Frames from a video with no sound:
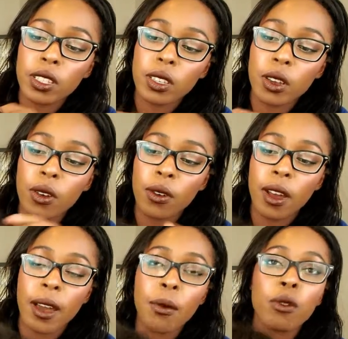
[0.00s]
So
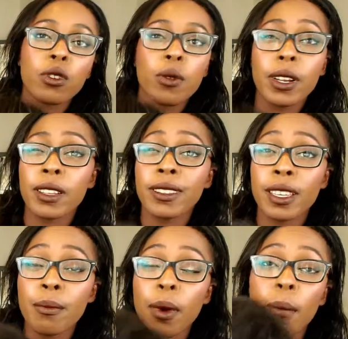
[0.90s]
I won't do any
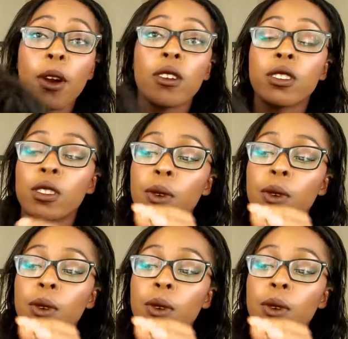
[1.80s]
deep parts